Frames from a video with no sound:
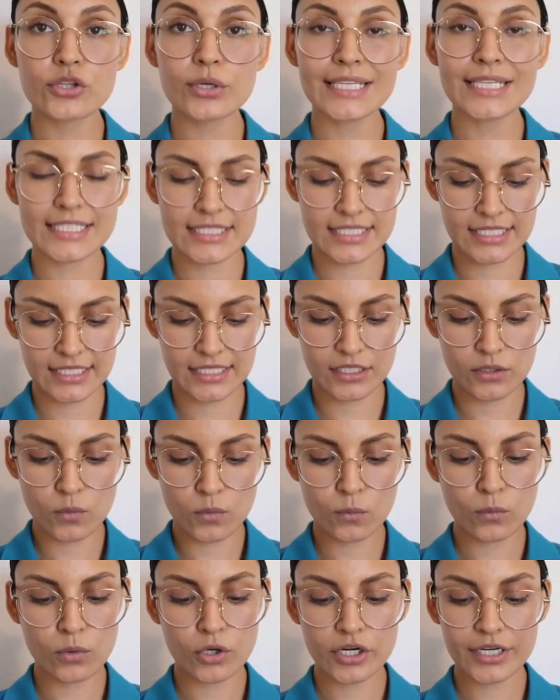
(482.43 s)
3T
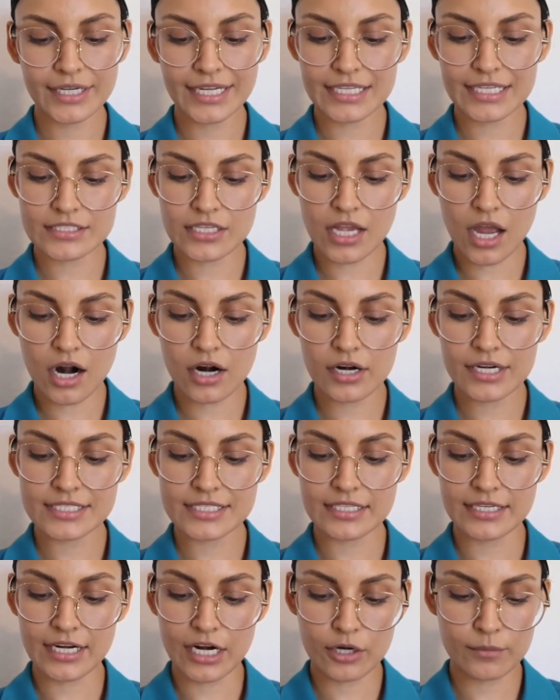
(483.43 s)
worked as hard
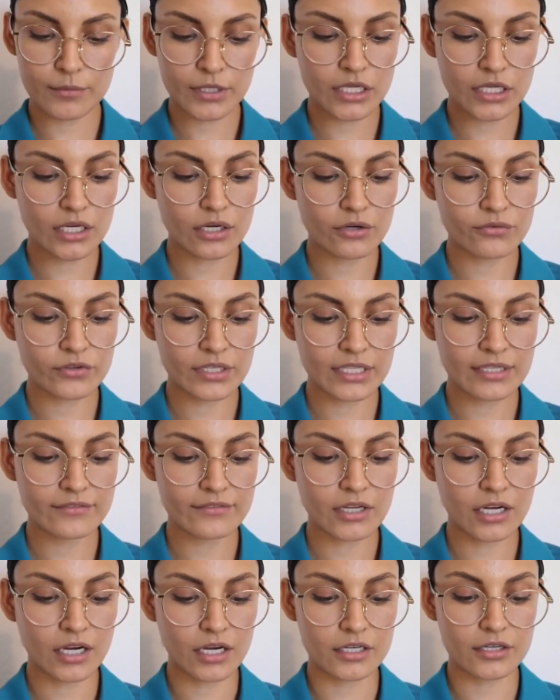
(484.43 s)
as an army of
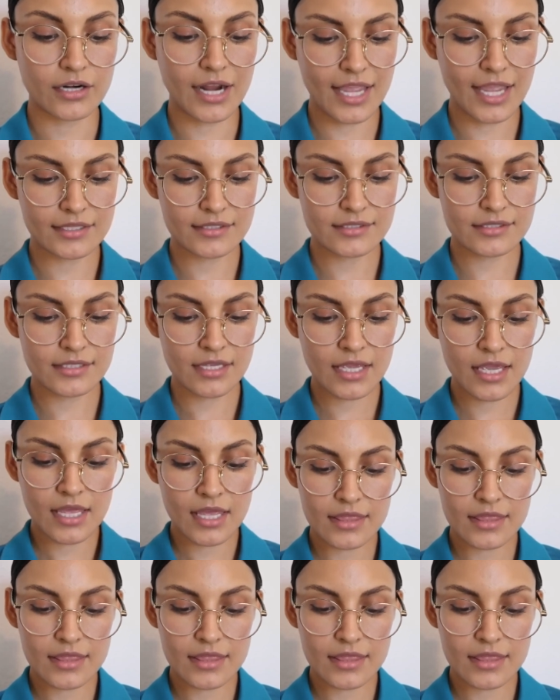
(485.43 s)
leaf cutter ants.